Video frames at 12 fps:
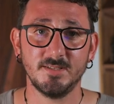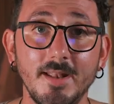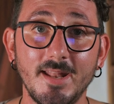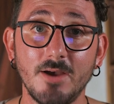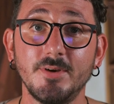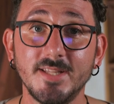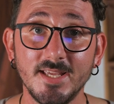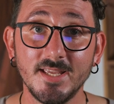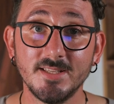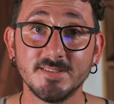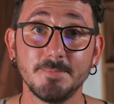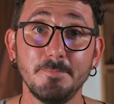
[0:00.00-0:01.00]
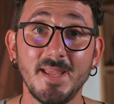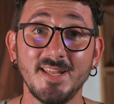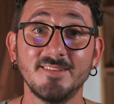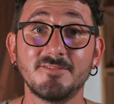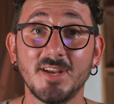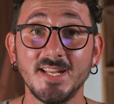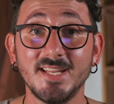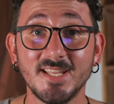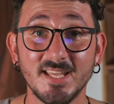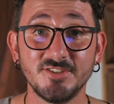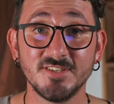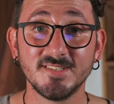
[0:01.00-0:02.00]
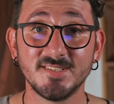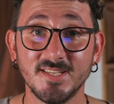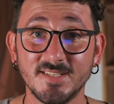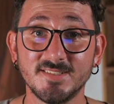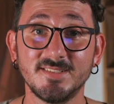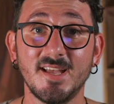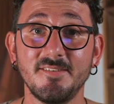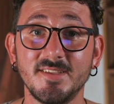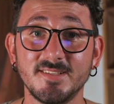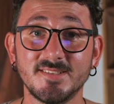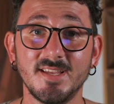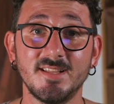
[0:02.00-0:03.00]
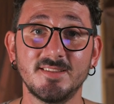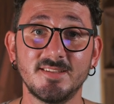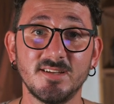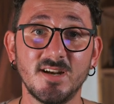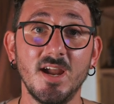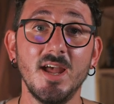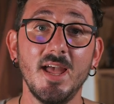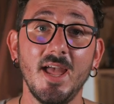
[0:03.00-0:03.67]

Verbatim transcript: Nowadays, many training agencies, diving center